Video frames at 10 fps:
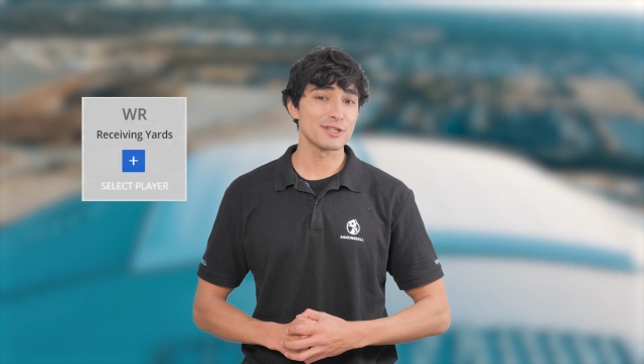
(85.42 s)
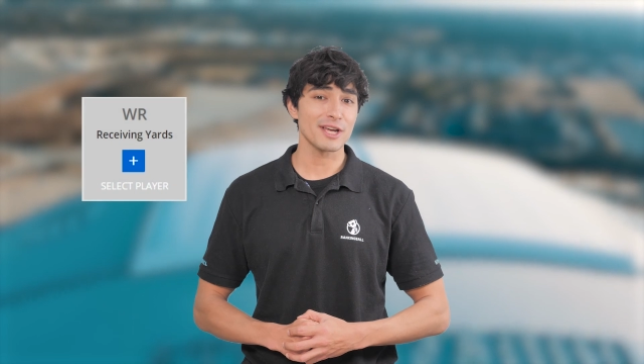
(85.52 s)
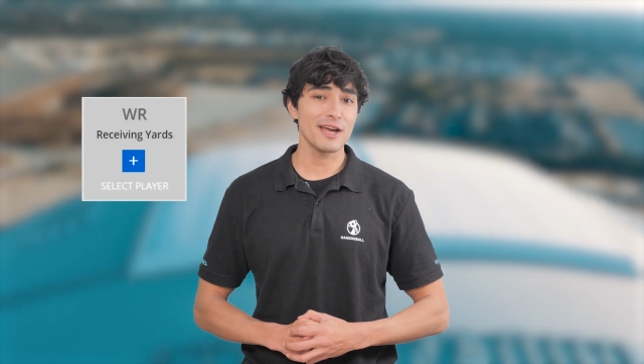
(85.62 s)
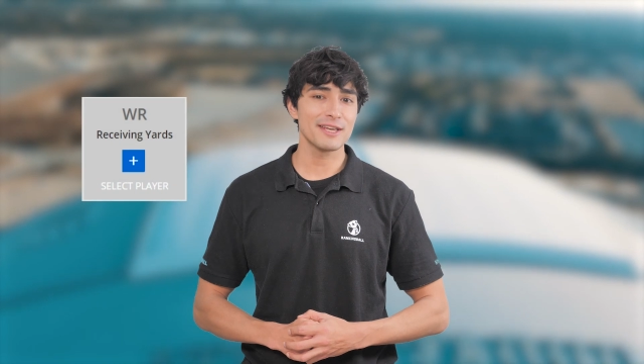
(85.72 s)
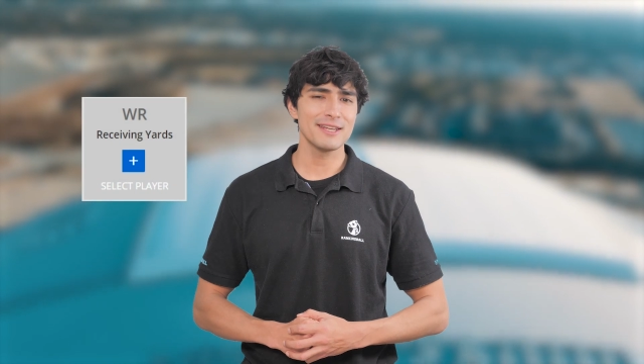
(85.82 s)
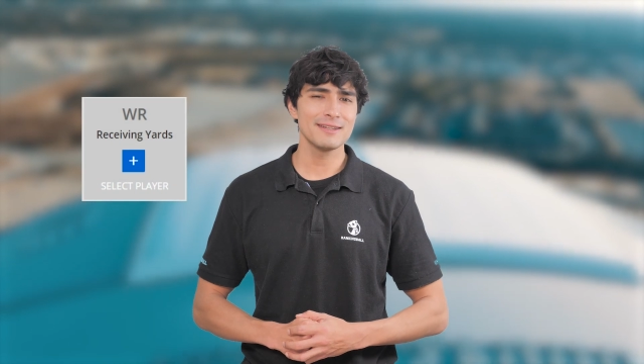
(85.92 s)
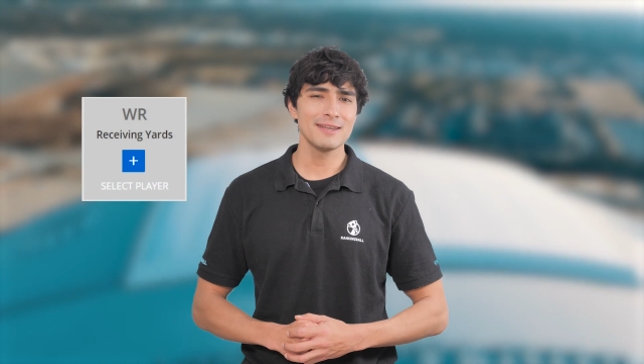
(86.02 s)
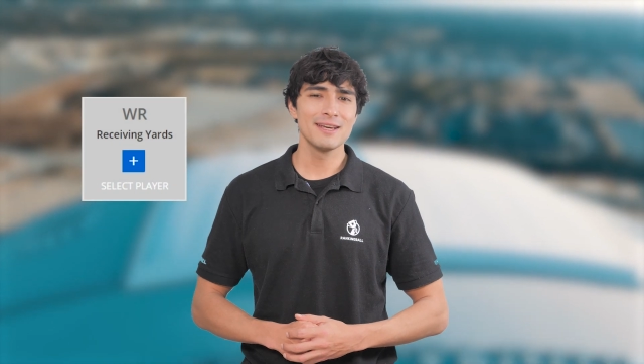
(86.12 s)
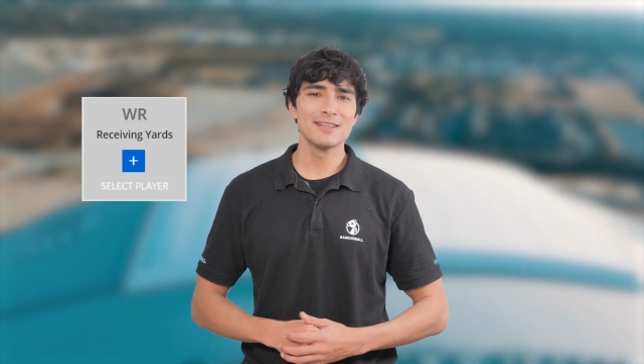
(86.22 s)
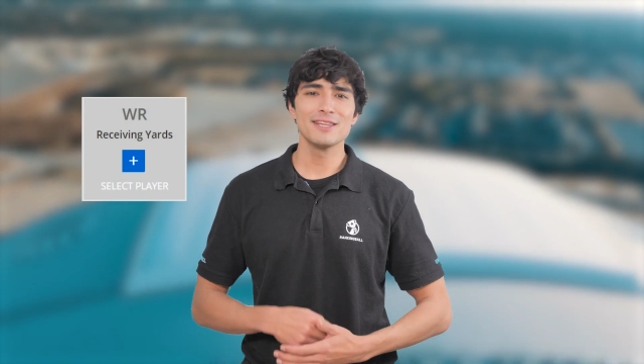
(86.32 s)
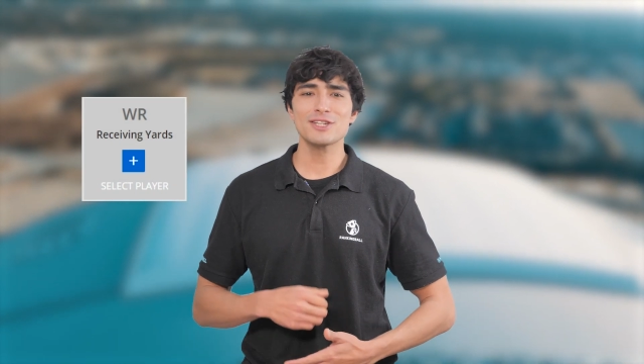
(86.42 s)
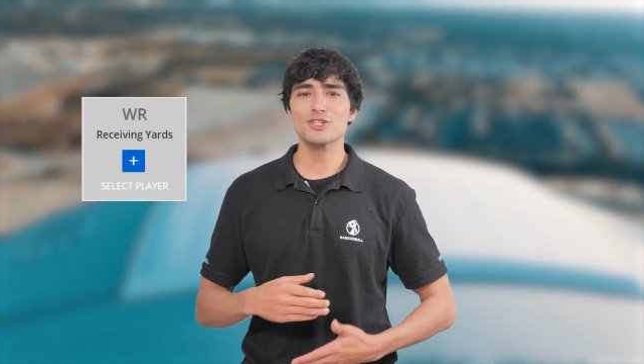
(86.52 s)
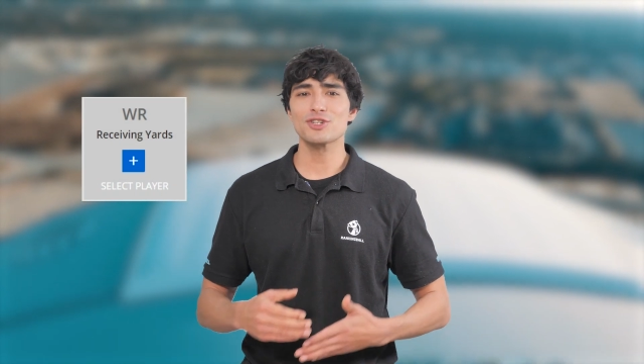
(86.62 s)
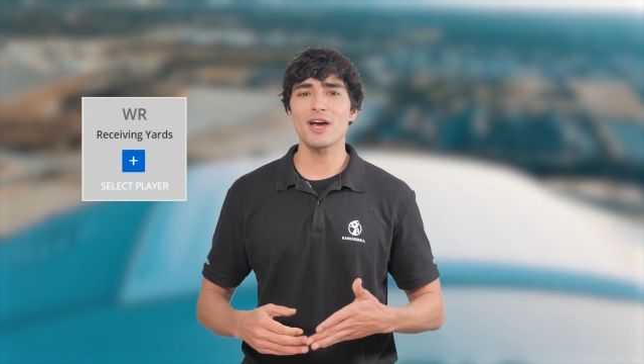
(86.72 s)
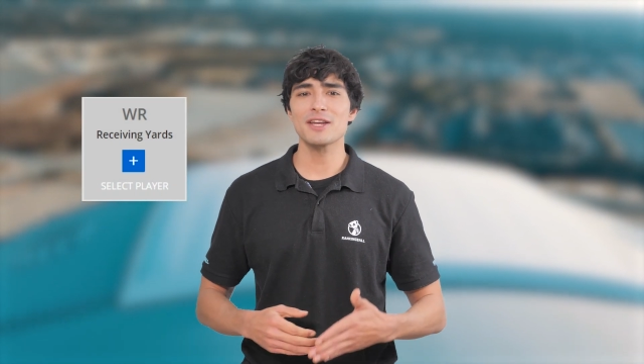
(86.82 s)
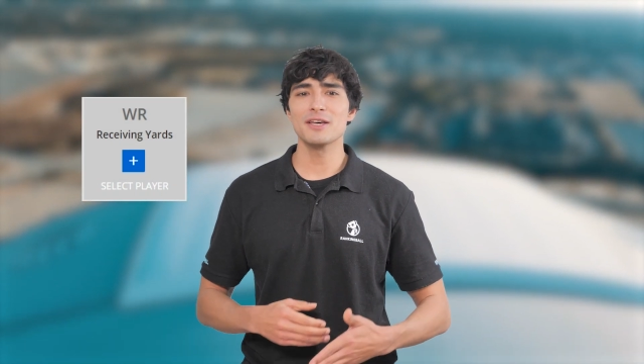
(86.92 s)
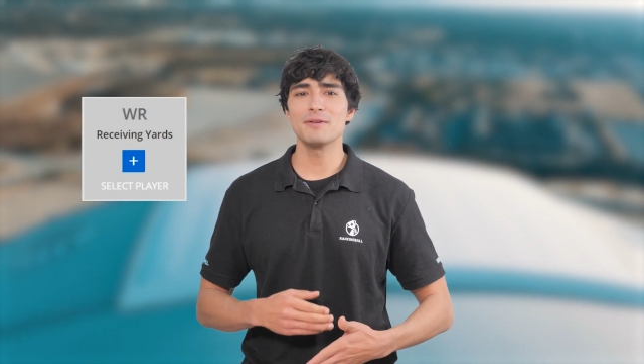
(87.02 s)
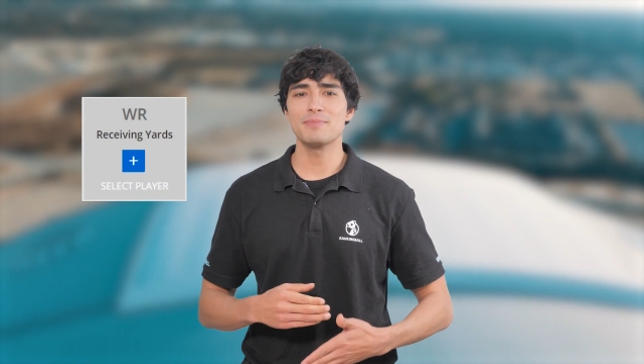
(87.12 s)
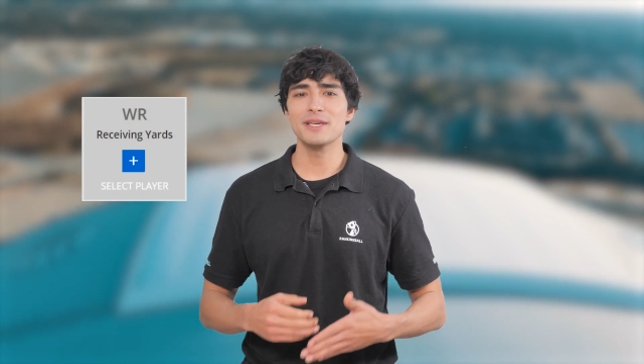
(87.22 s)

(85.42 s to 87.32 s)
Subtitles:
or tight end, let's try to